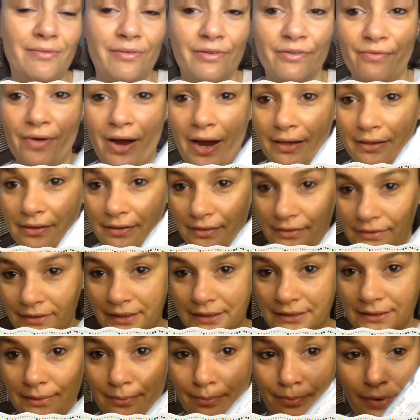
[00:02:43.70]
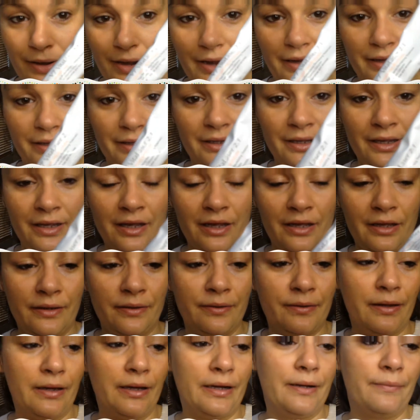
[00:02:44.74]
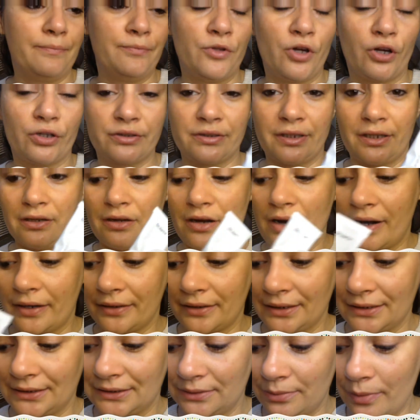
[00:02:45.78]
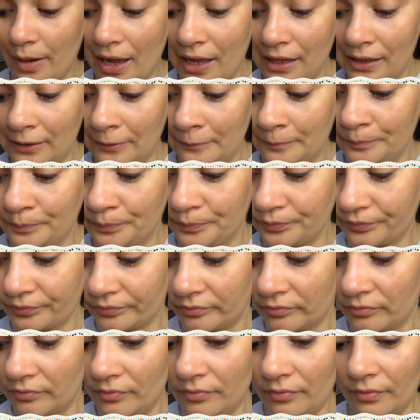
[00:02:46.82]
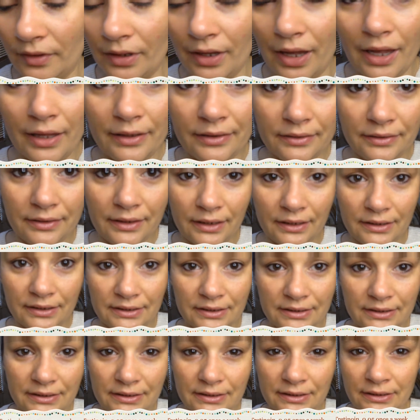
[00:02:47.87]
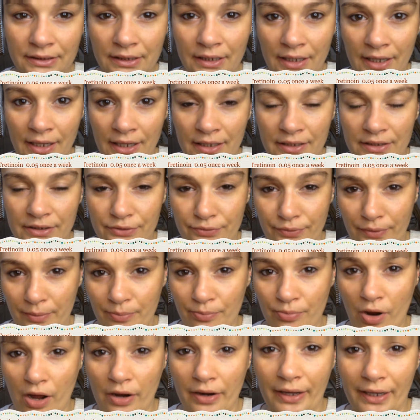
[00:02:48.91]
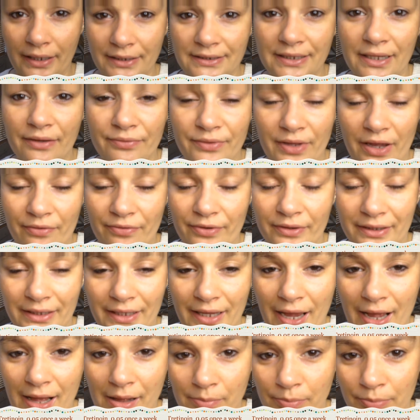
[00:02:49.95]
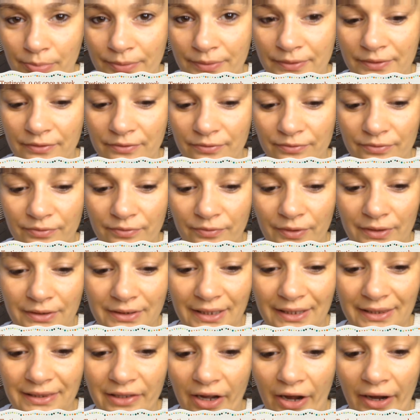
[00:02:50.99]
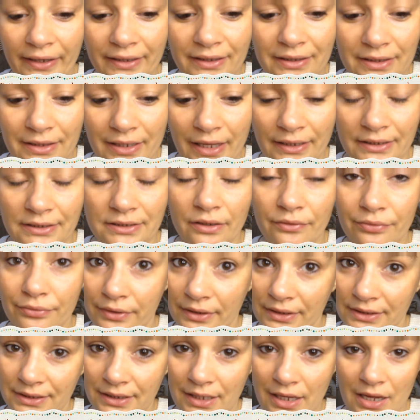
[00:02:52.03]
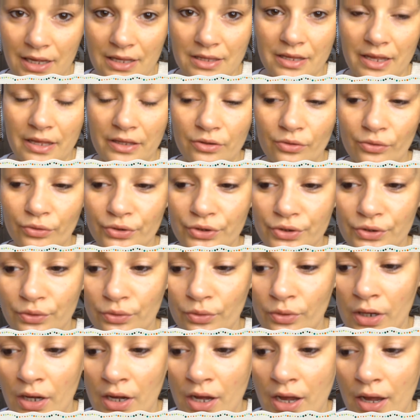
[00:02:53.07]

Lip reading: Vital Laser by Dr. Yard as well. And these 3 products have definitely helped with the tightness of the skin, and also